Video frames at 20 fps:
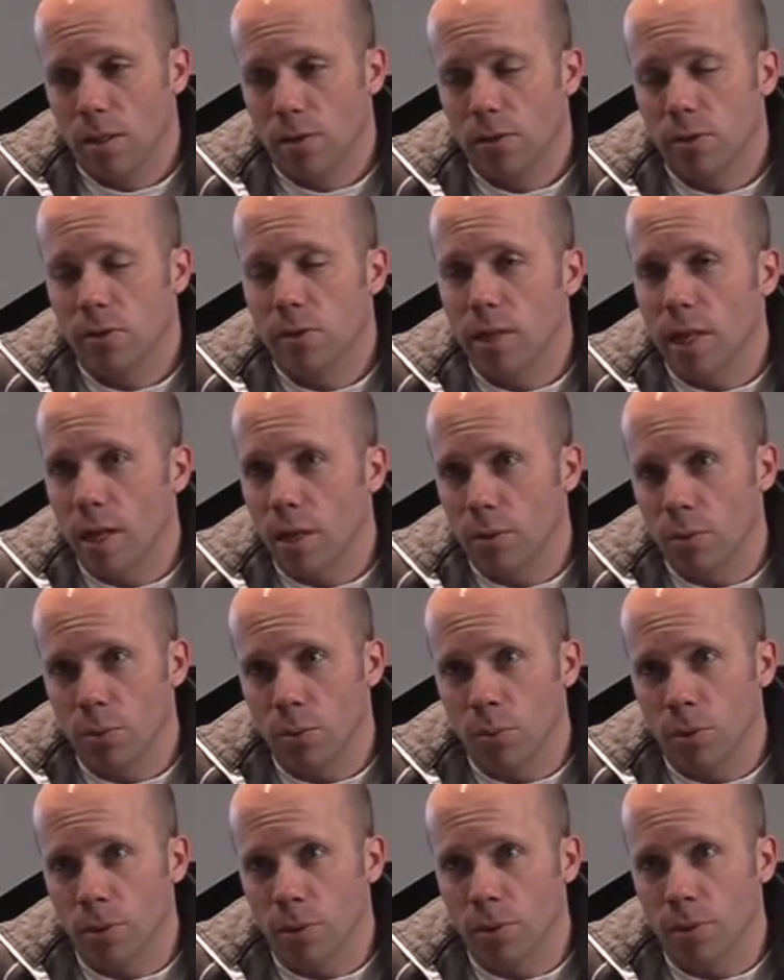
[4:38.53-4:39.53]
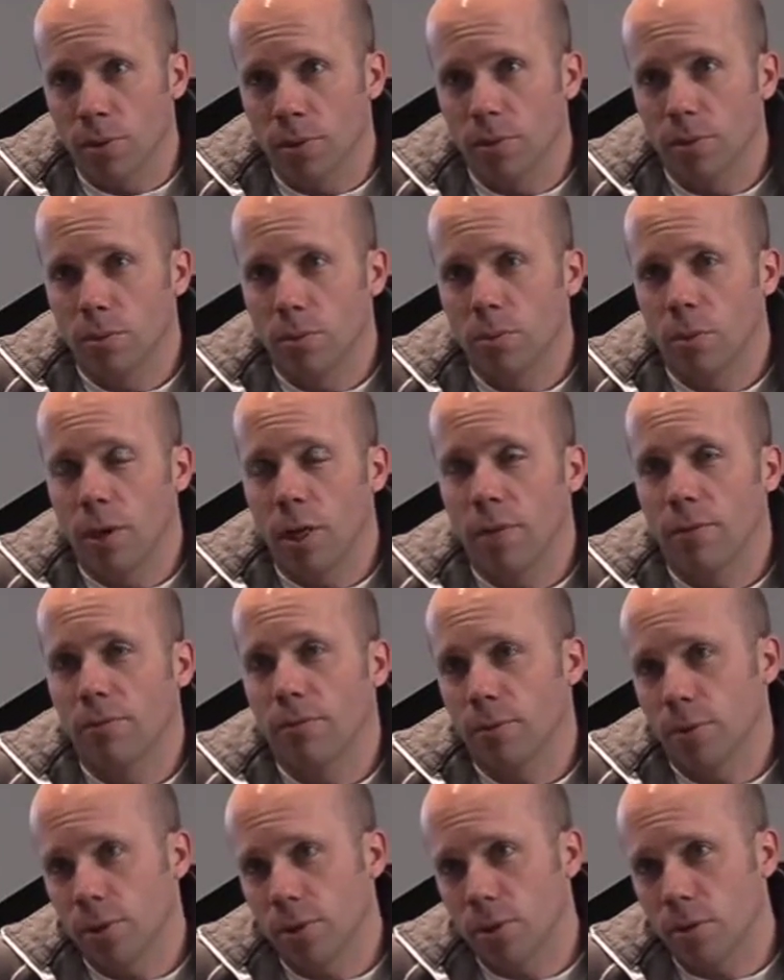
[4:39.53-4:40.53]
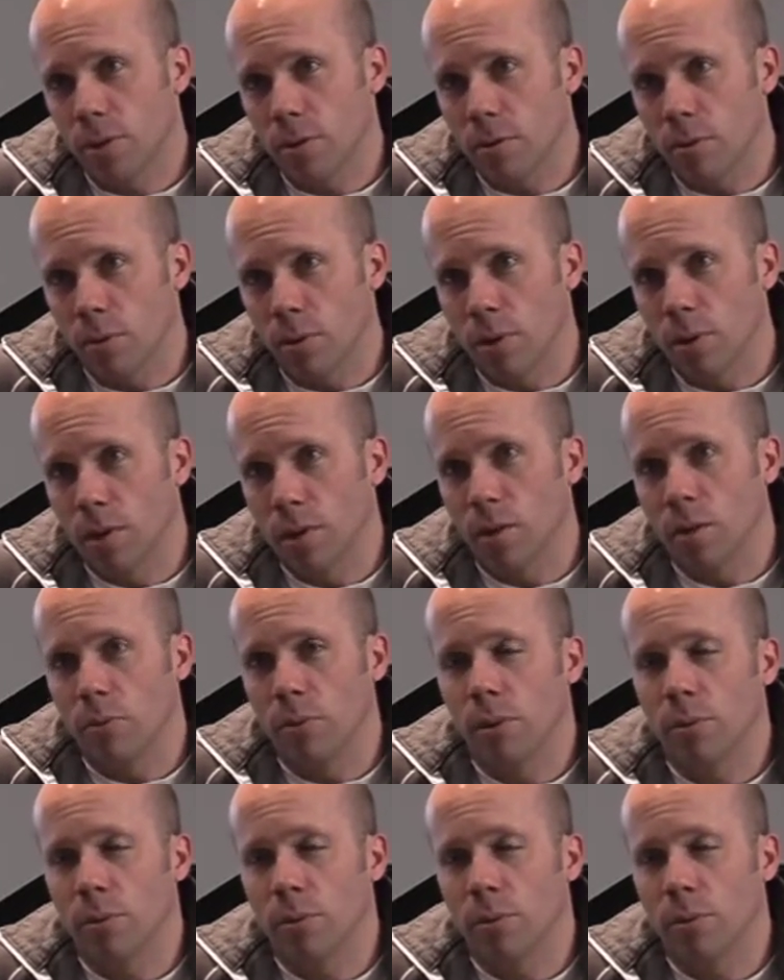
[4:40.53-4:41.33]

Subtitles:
sound world, when I first started working,